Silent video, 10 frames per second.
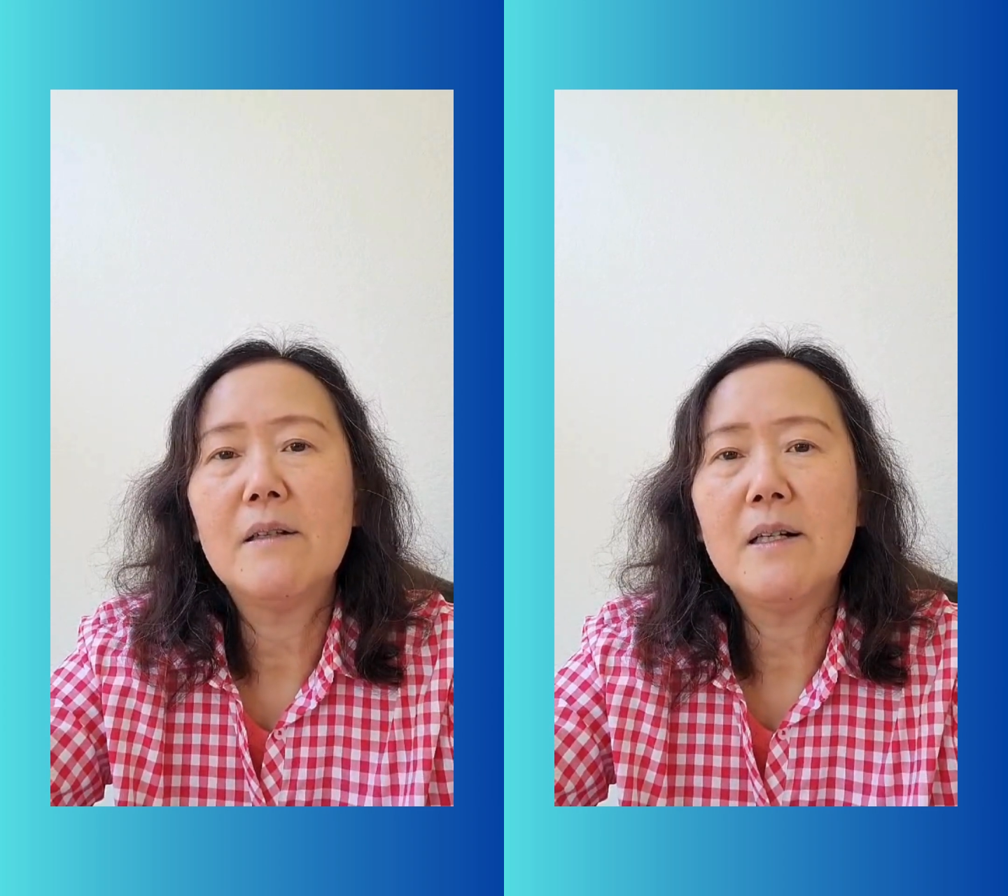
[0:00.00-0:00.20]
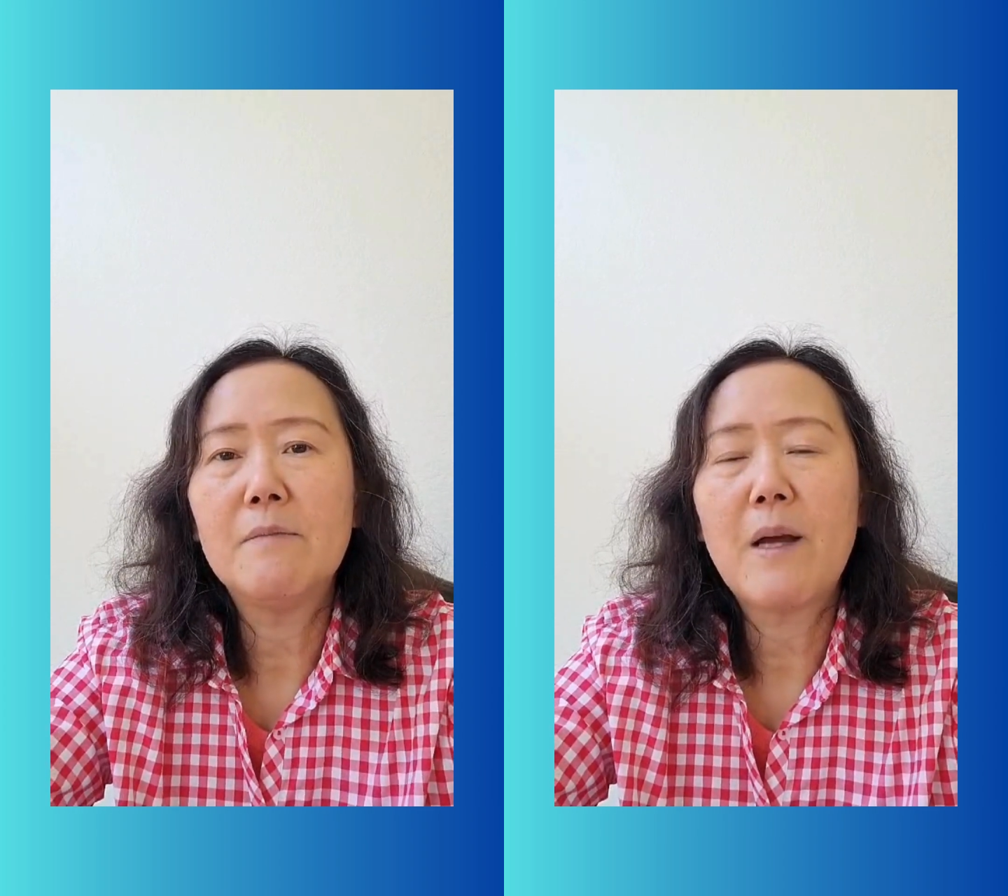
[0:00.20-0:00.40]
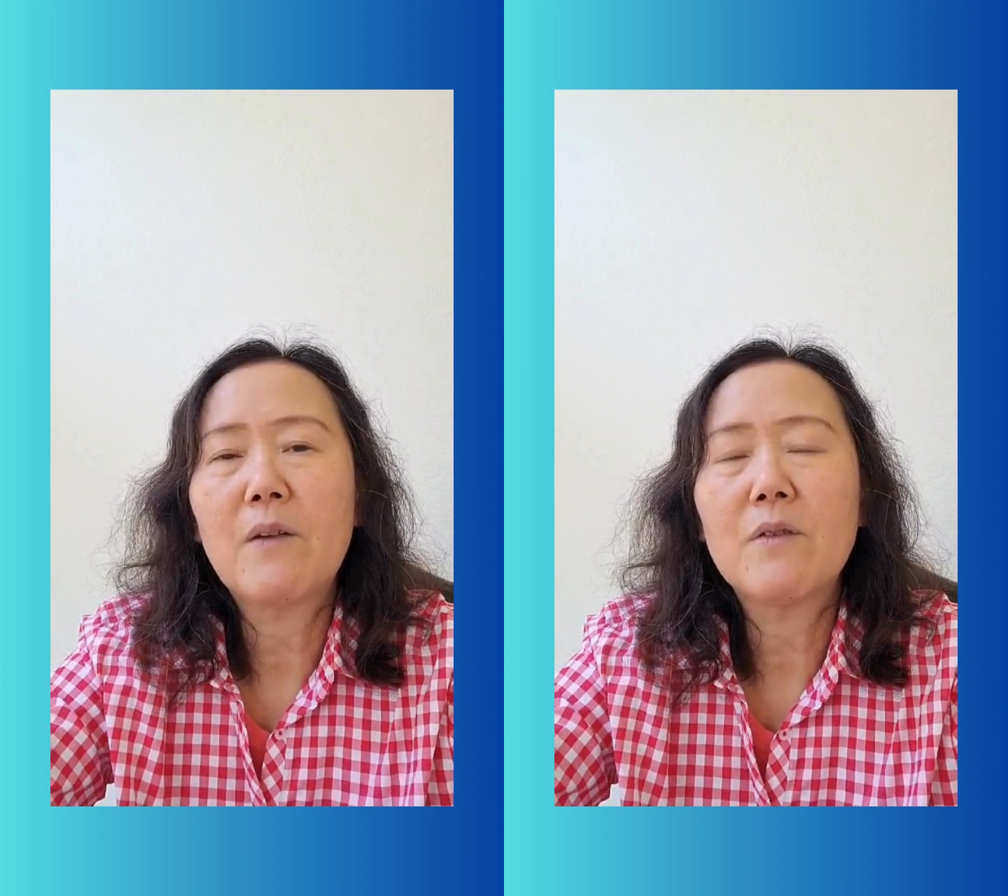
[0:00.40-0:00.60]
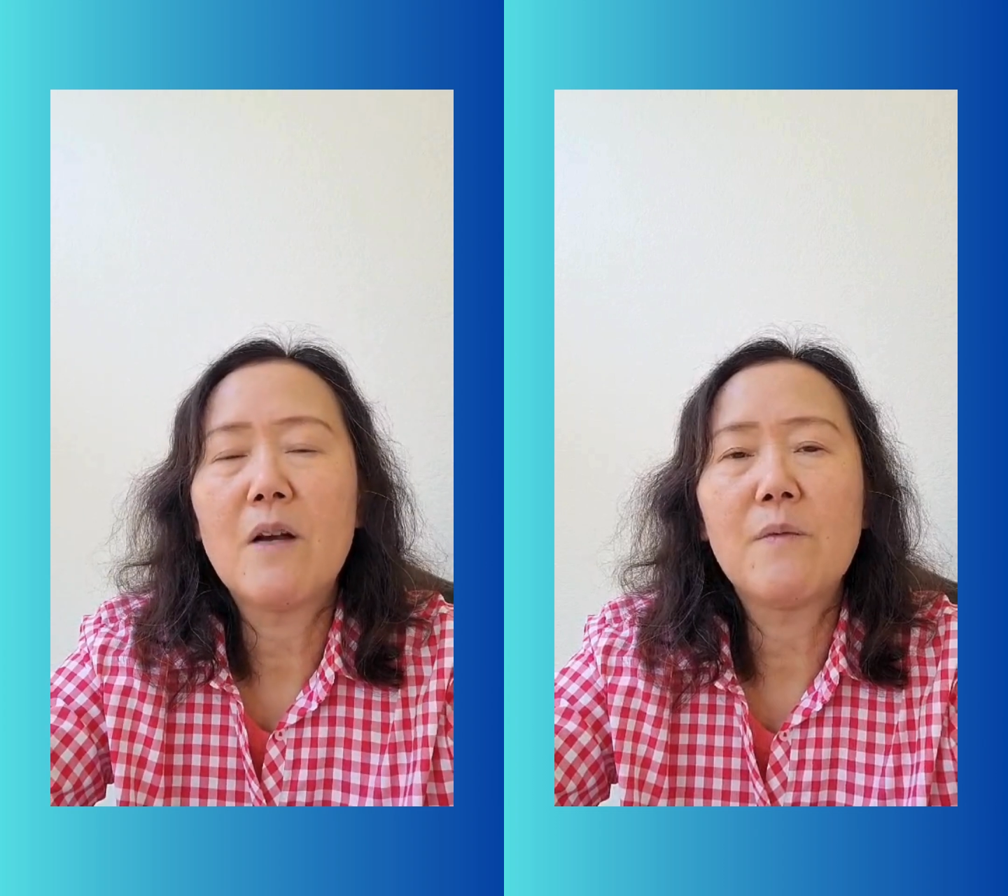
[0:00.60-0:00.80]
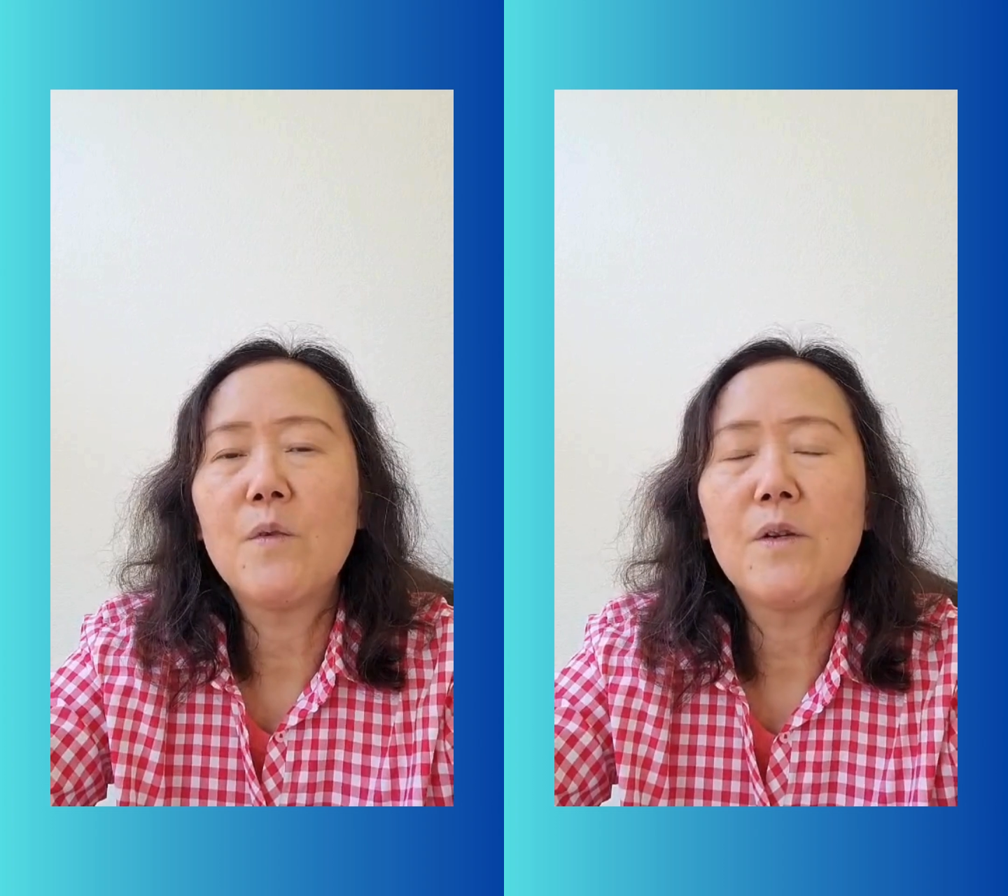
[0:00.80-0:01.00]
on
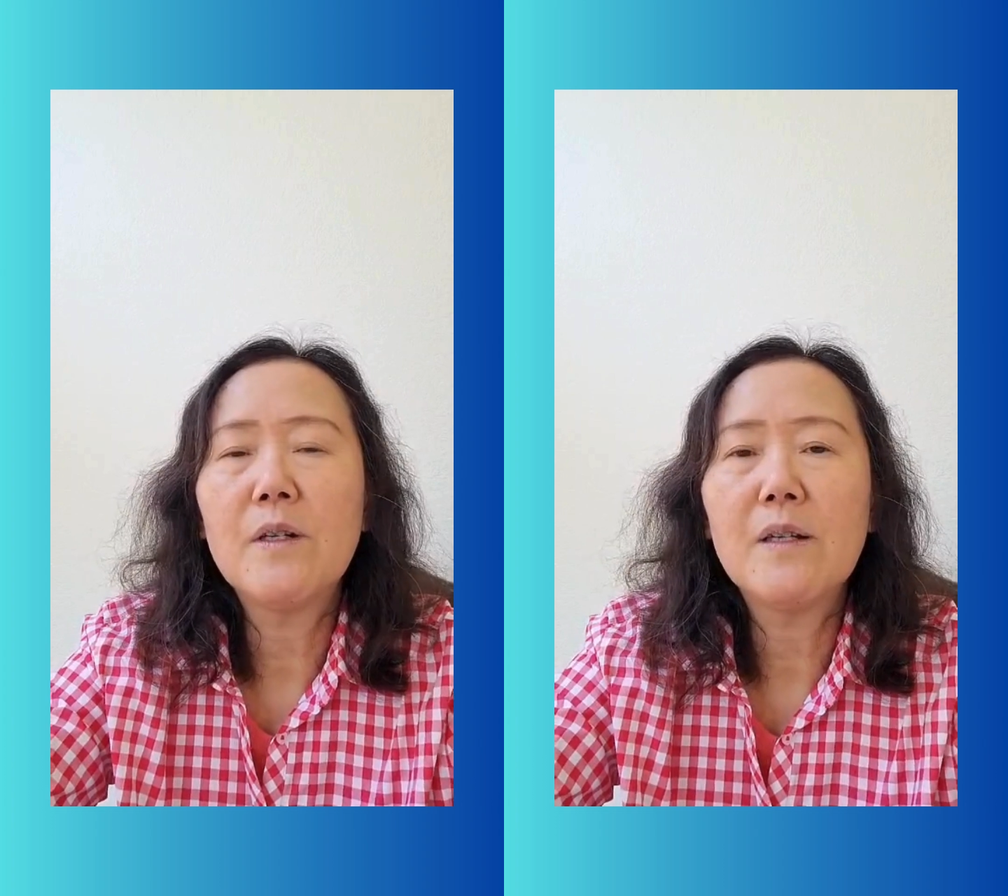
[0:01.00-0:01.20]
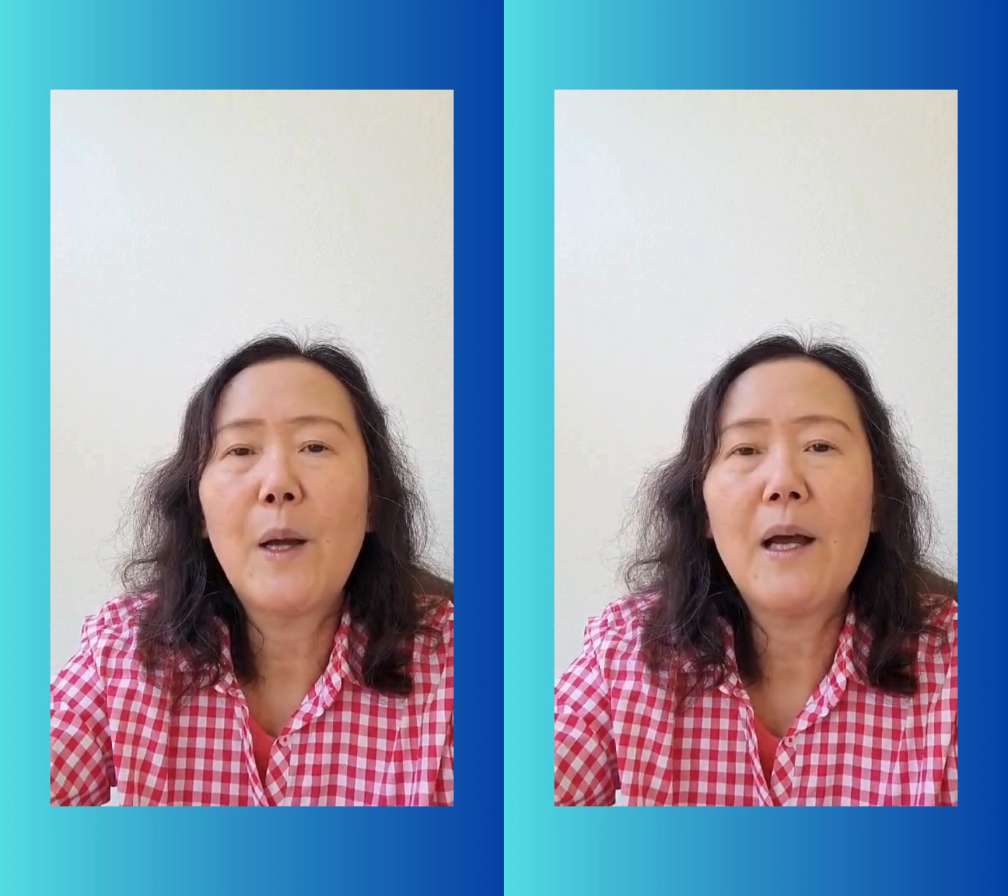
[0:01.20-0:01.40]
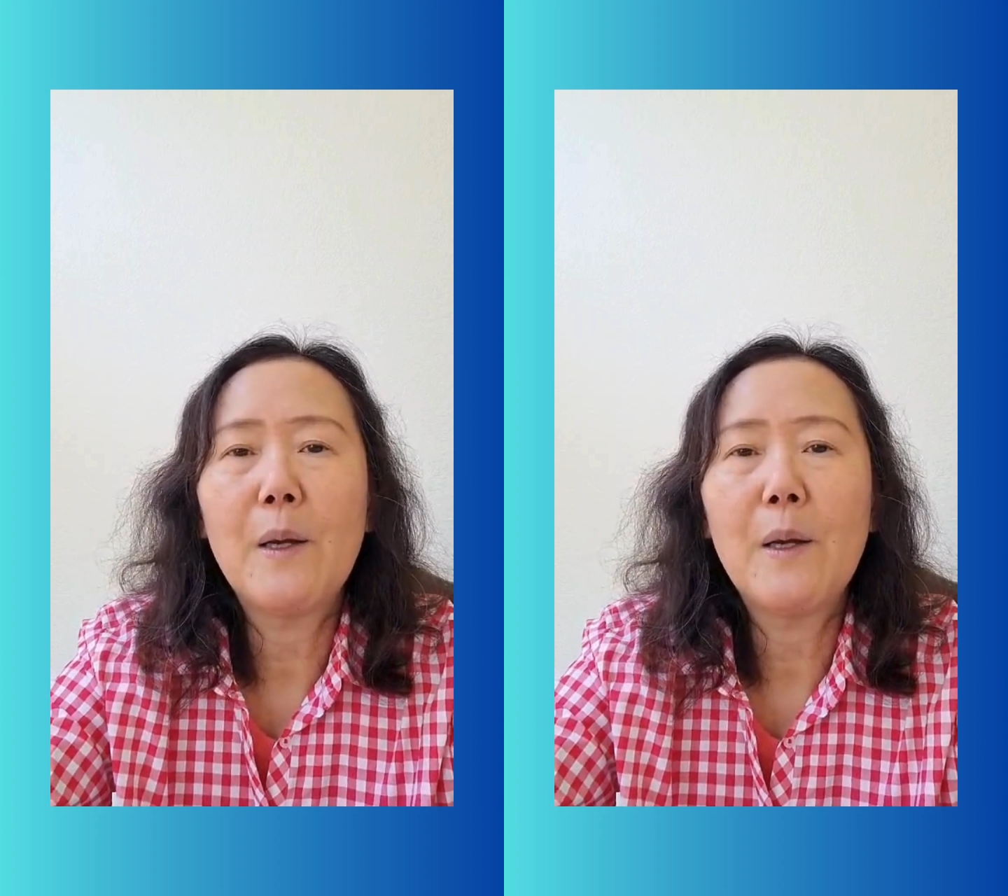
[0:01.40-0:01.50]
Microsoft Word.